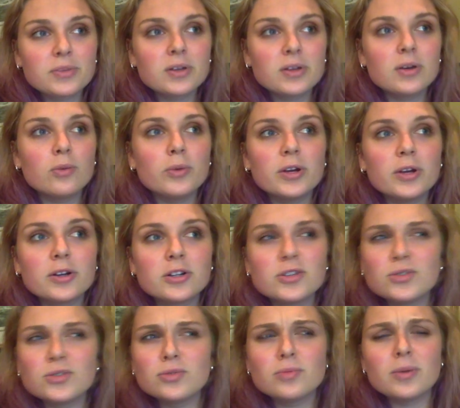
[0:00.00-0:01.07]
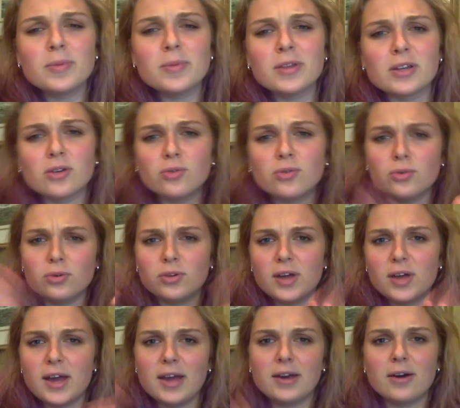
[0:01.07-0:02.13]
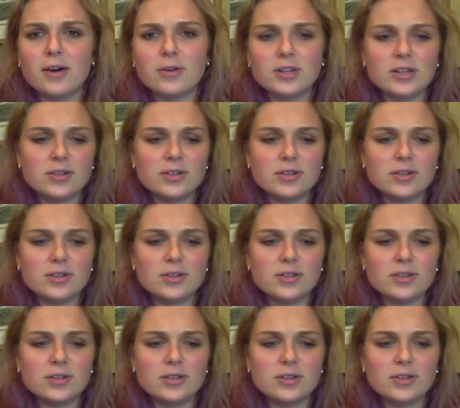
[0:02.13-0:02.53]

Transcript: We are going to do maybe like a Google Hangout-y